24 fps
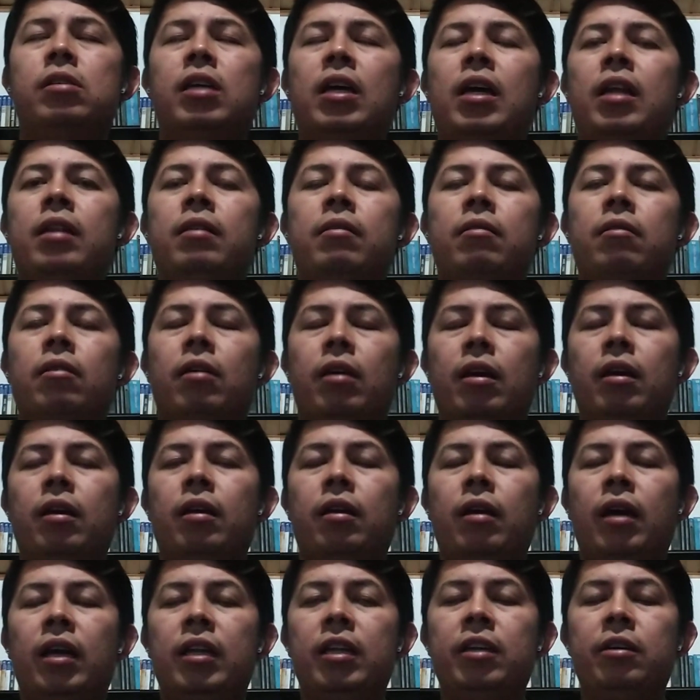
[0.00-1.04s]
that
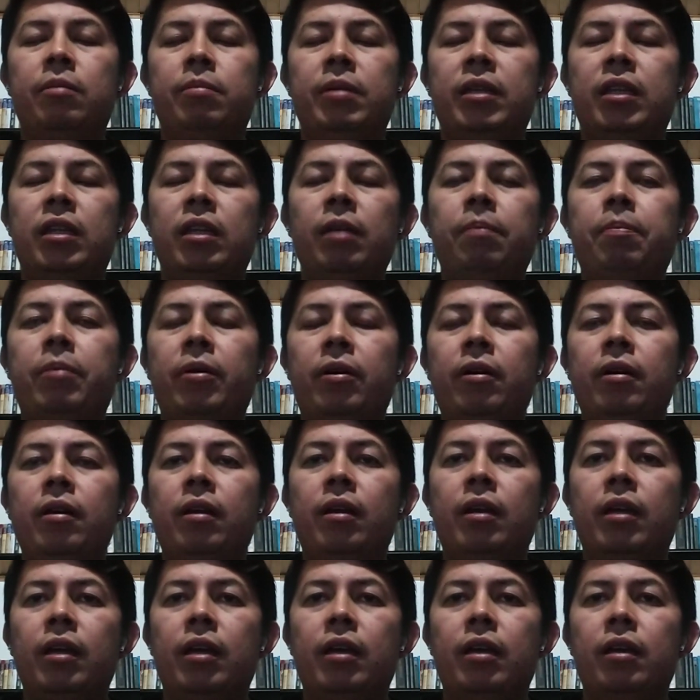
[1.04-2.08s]
a little bit deeper
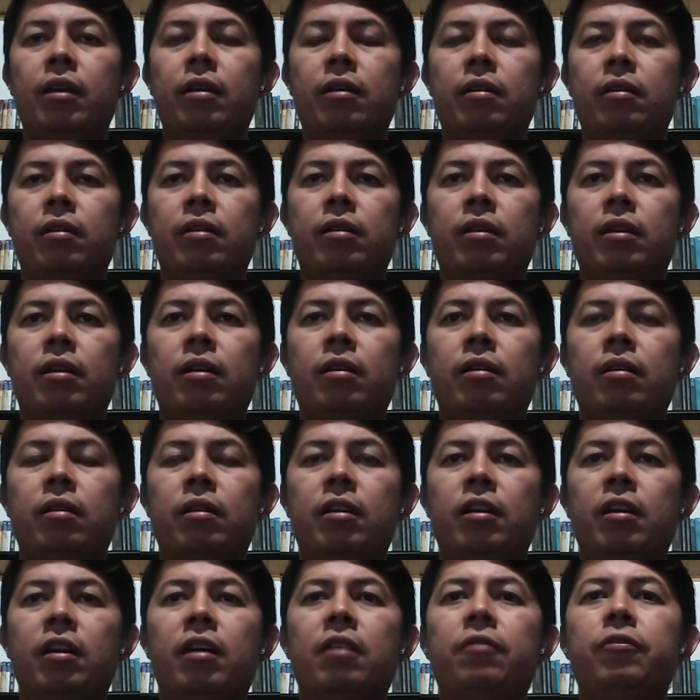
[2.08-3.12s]
in
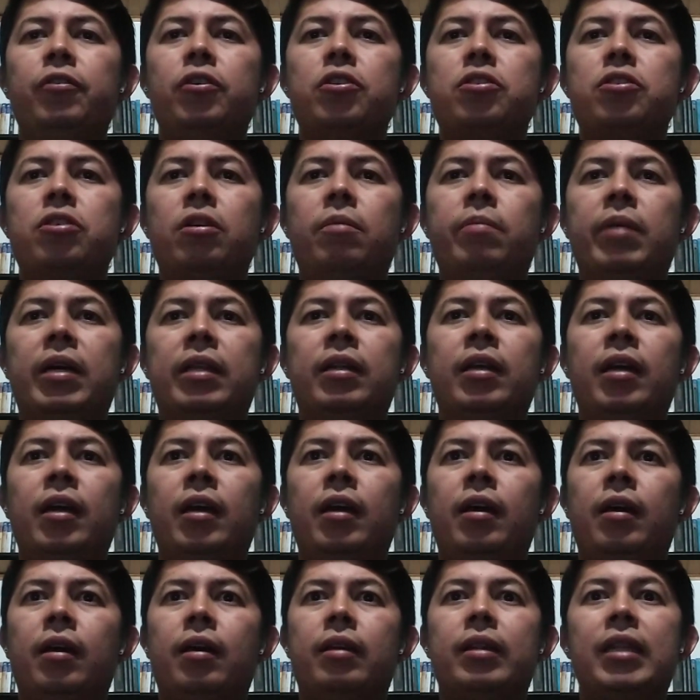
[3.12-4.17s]
the near future, but
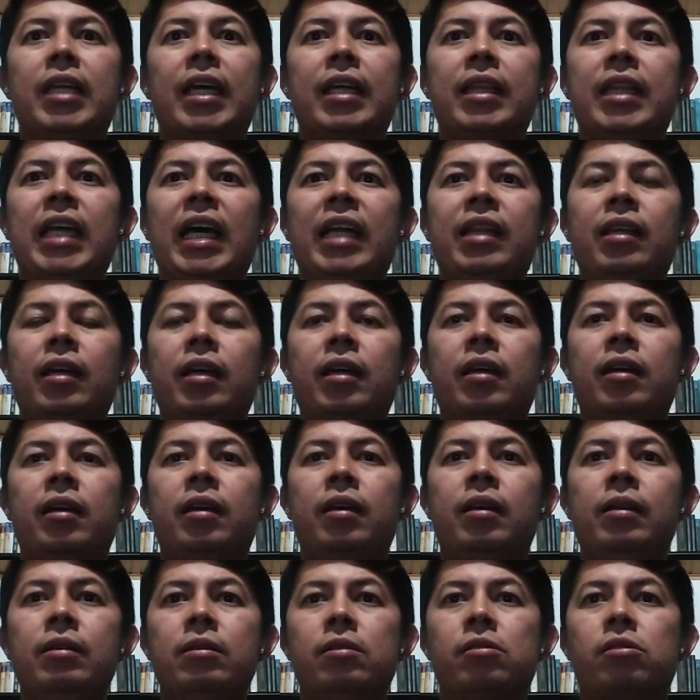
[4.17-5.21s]
take that
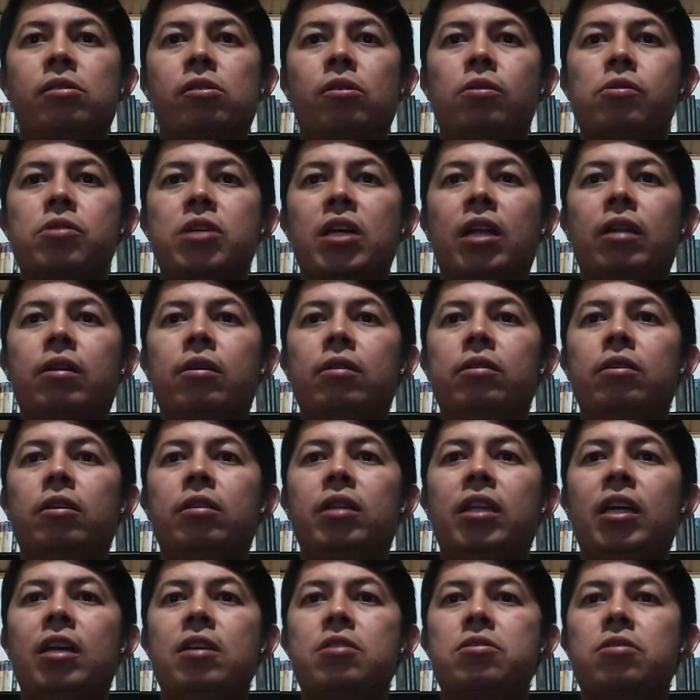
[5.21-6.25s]
social
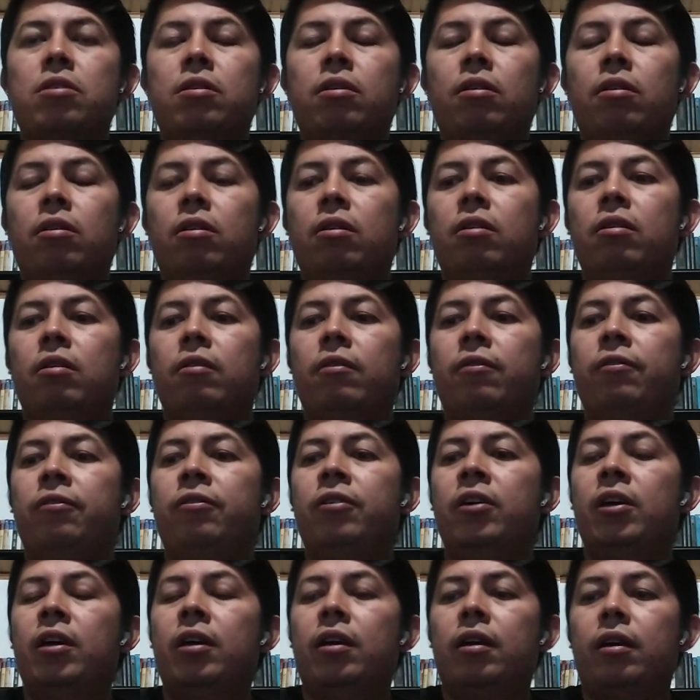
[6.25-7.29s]
connotation of
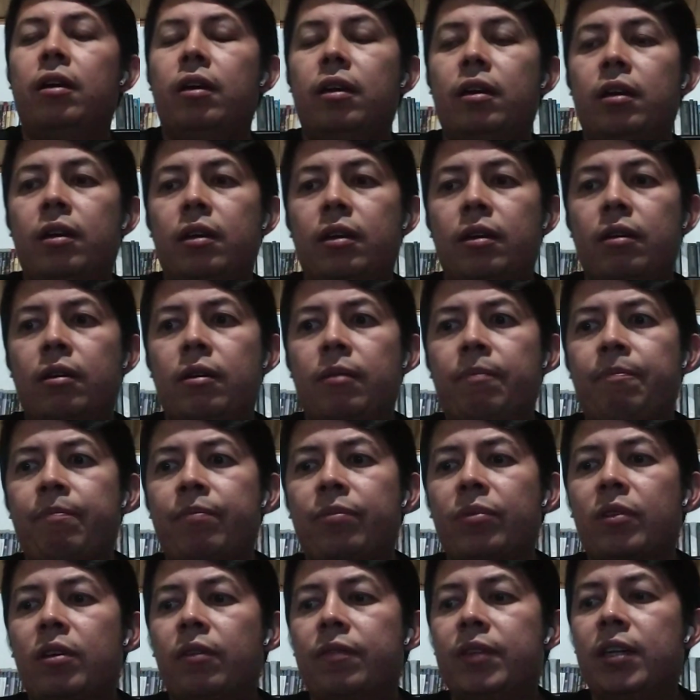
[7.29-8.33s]

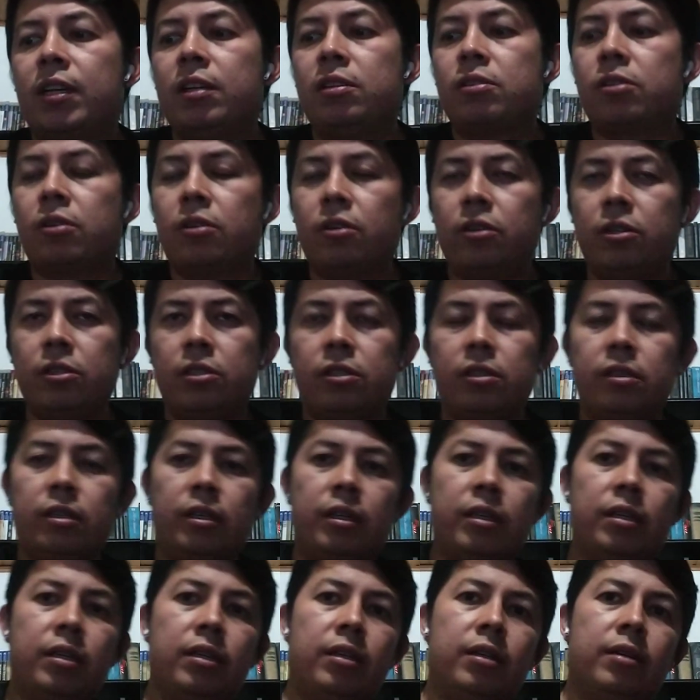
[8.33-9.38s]
the discourse
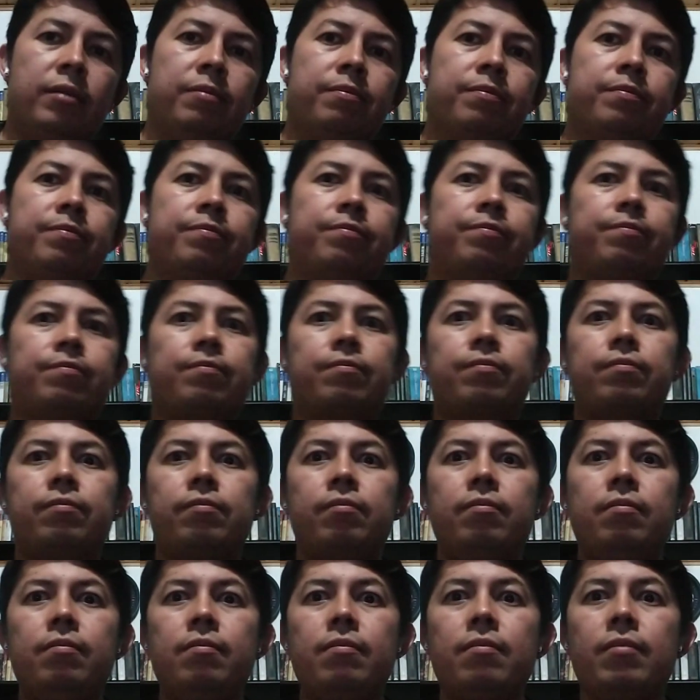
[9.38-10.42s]

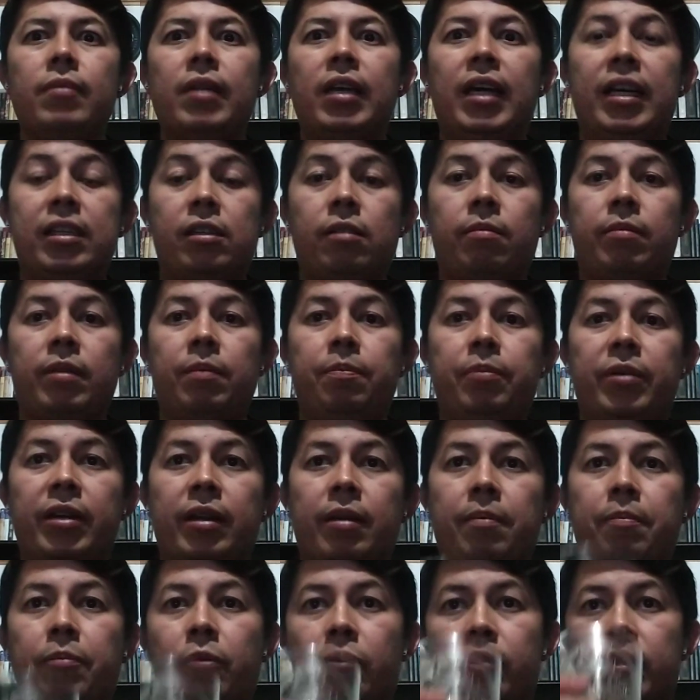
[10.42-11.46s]
as something pretty
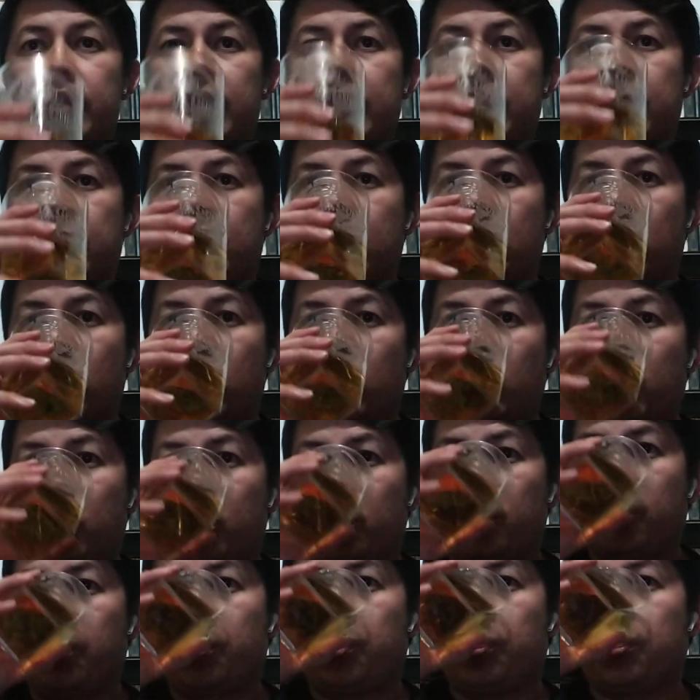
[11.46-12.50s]
important.
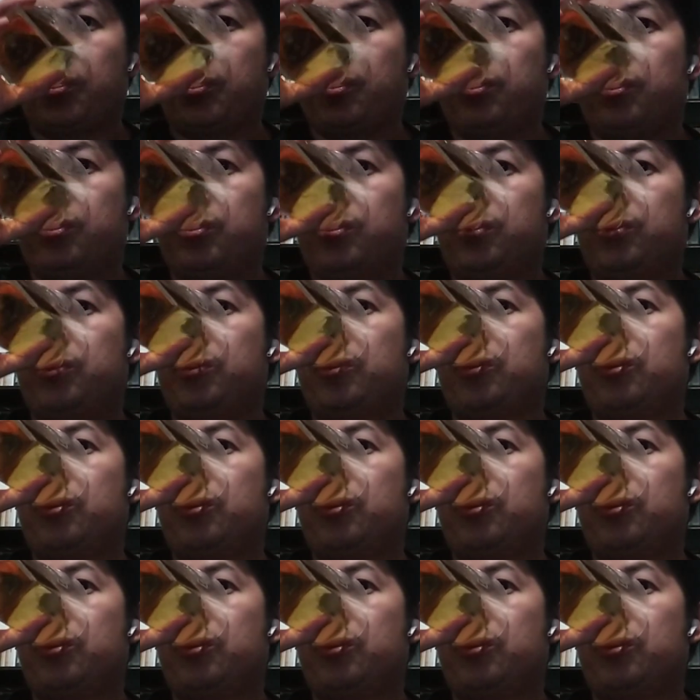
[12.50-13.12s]
Uh,